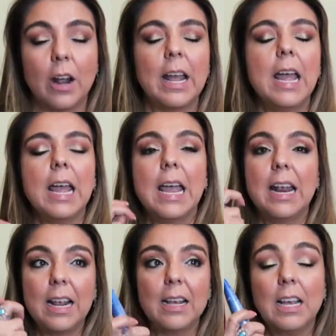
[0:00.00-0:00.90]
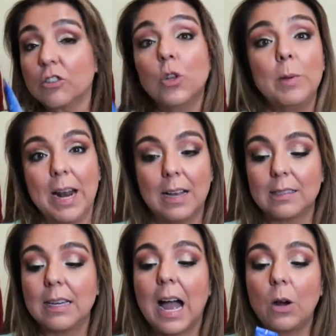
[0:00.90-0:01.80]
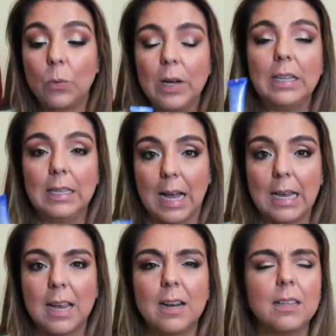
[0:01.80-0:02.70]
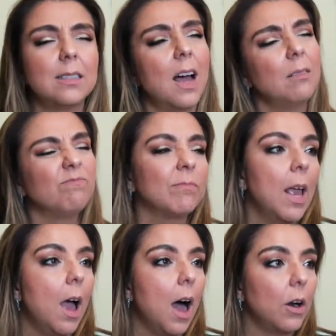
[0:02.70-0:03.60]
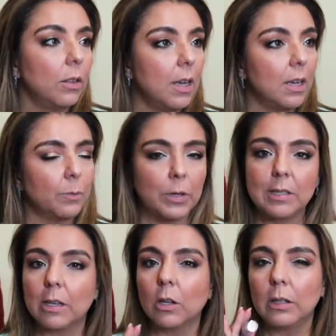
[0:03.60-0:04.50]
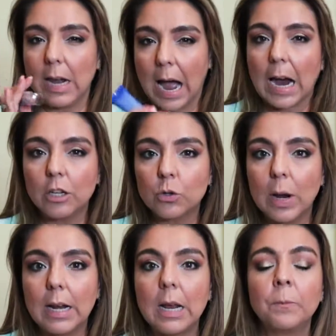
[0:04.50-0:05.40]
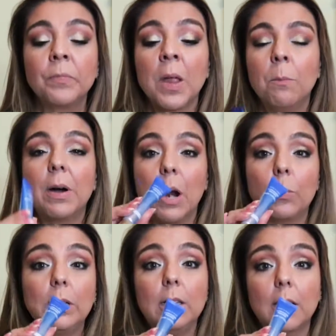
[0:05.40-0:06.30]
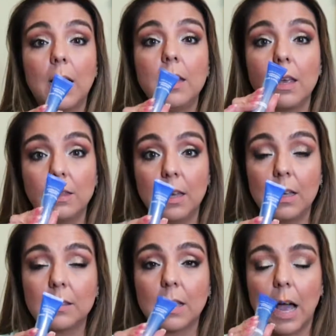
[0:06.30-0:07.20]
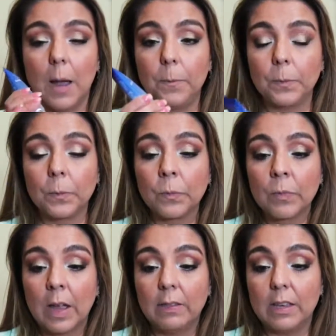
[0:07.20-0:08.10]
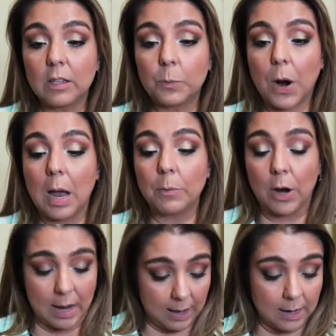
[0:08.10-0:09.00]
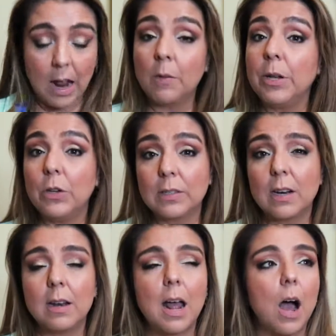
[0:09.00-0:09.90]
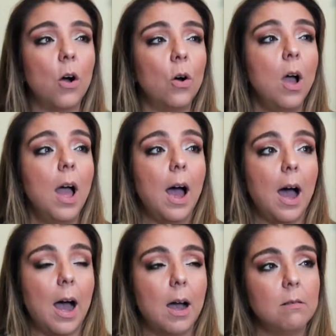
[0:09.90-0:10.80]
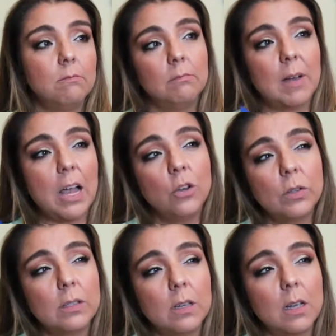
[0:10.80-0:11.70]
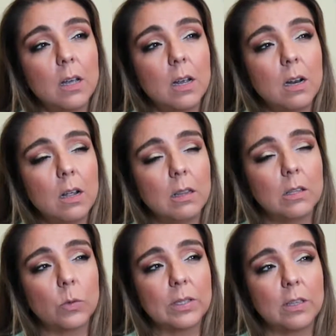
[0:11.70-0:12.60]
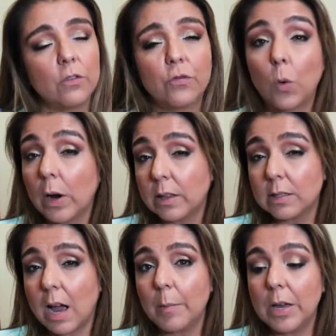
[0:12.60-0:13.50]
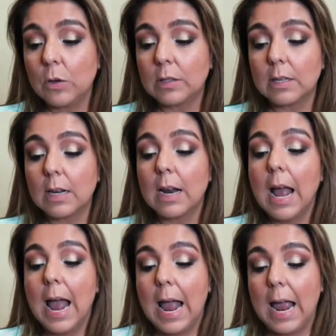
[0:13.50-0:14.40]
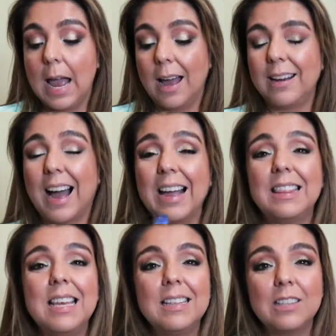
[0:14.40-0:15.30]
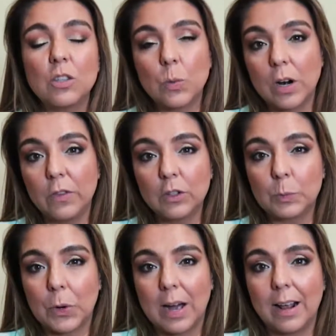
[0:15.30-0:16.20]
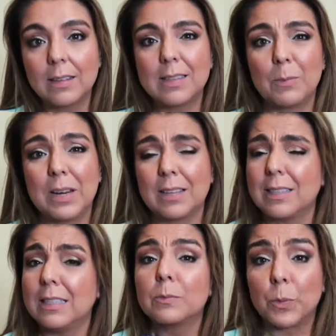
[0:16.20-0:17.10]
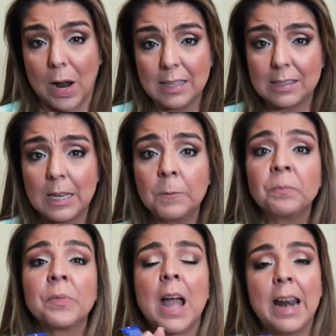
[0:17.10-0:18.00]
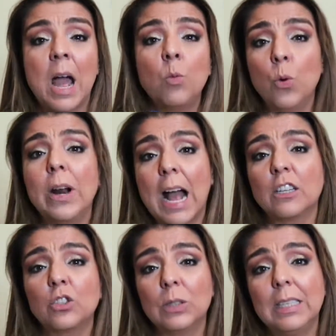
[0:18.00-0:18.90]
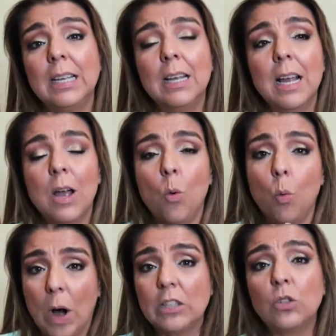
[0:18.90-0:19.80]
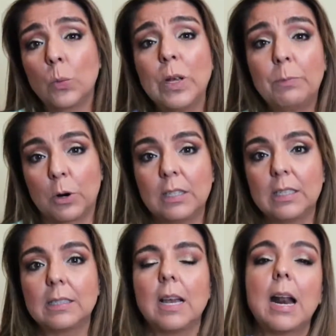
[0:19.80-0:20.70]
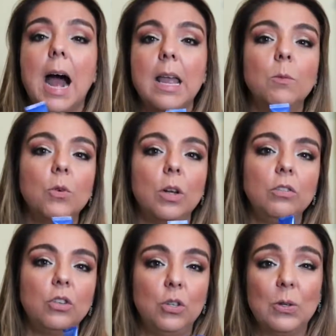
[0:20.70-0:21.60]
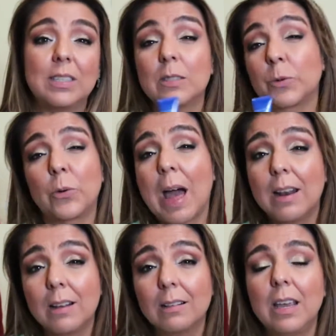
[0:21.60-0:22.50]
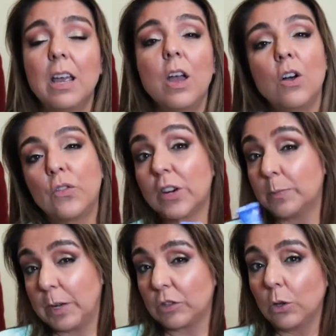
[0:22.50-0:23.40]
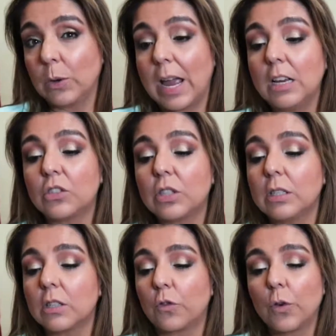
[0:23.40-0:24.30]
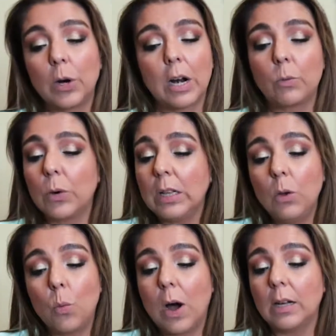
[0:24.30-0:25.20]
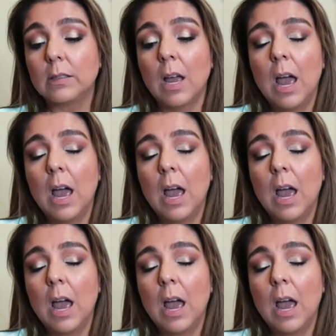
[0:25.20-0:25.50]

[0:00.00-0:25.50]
on. It is luminizing. I really like it. It's not, I don't think it's particularly hydrating, but I really like this this primer, and I've been using it now. I used it, this was the 4th time I used it, and I think this is one of those products that, because it is pricey and I would actually want to repurchase it, I am going to use it sporadically for special occasions or when I really want